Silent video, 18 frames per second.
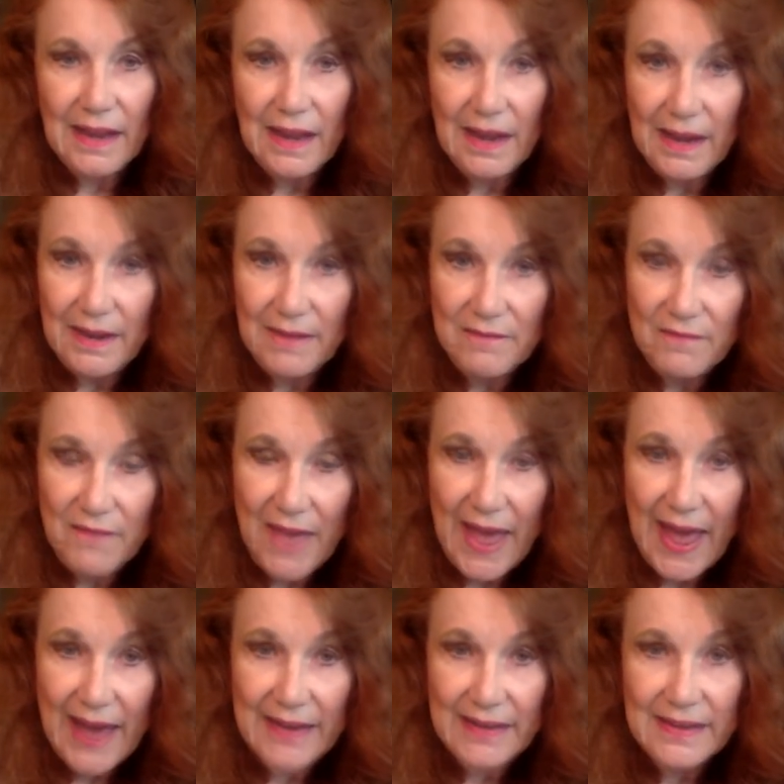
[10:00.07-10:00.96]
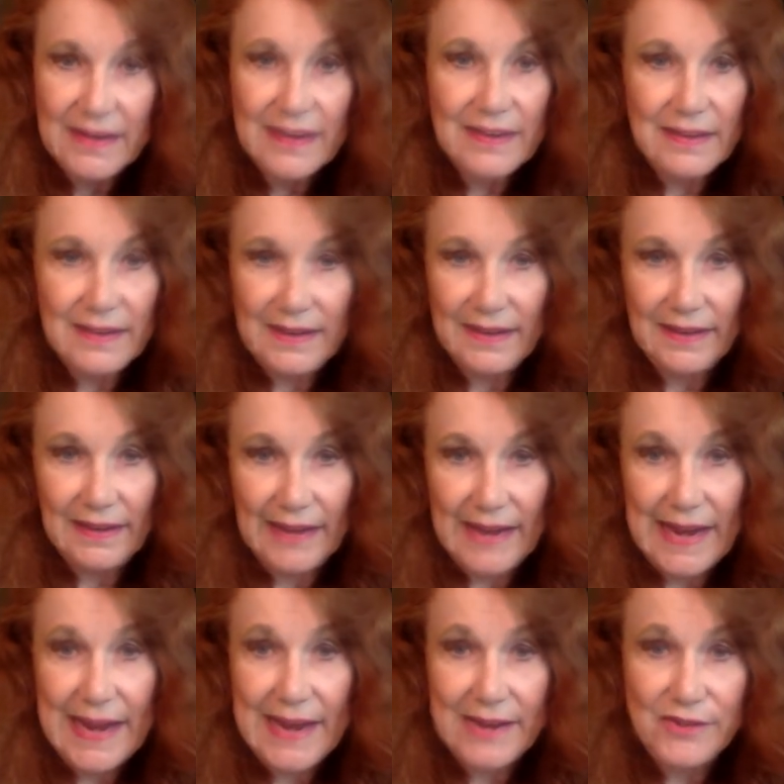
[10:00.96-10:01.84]
In fact,
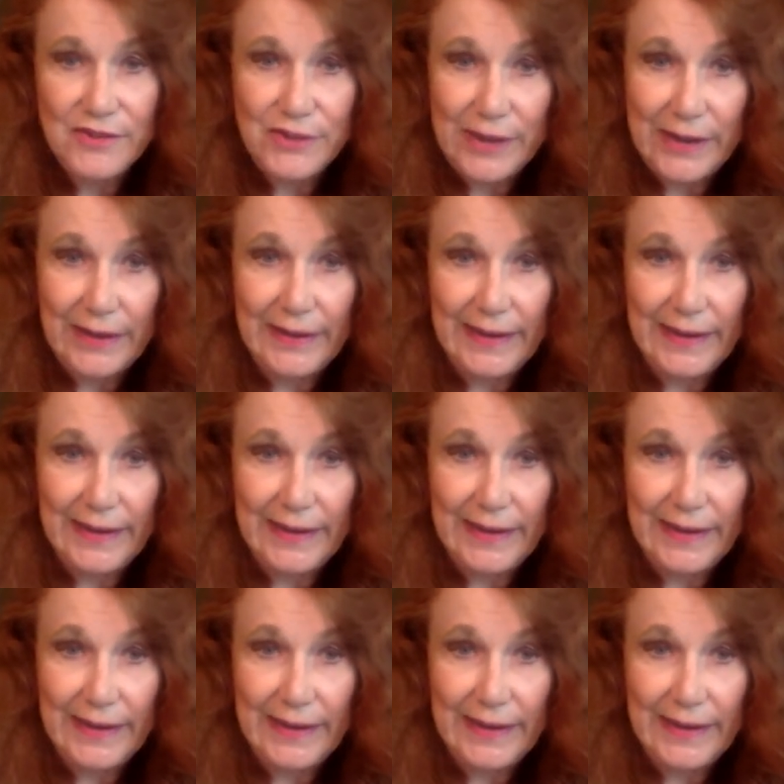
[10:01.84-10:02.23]
Lincoln jailed